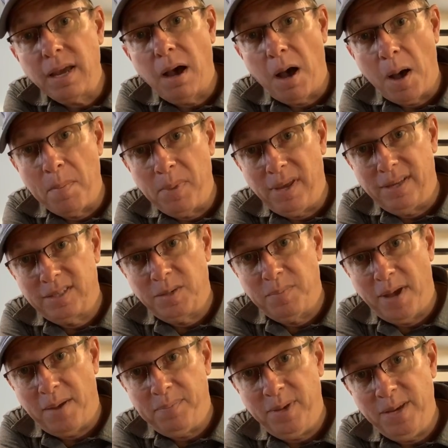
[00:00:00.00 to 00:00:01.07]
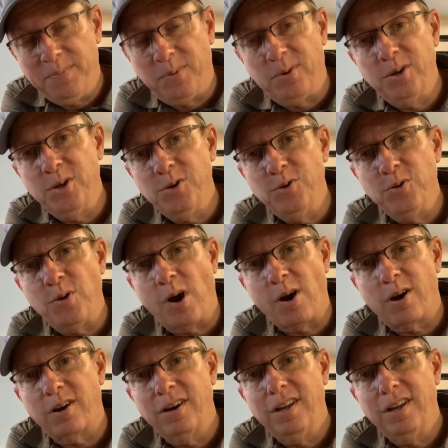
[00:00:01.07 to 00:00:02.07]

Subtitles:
comments about people who are